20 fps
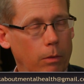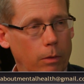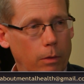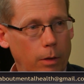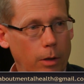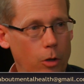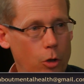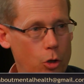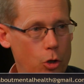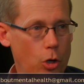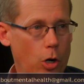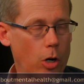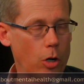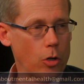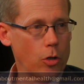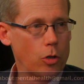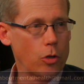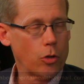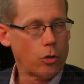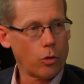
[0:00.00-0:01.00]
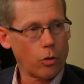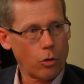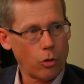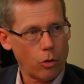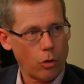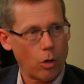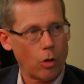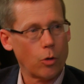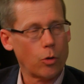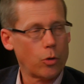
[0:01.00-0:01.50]
their charges
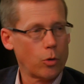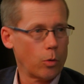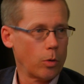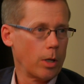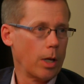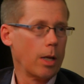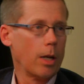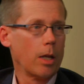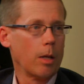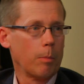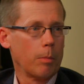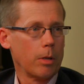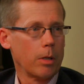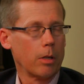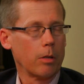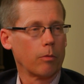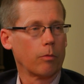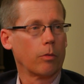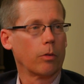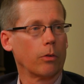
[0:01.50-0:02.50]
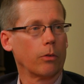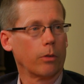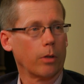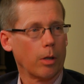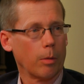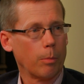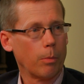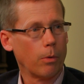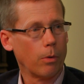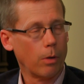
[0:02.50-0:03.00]
go to an NA meeting,
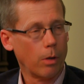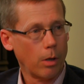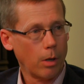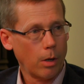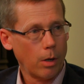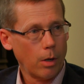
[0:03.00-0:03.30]
example,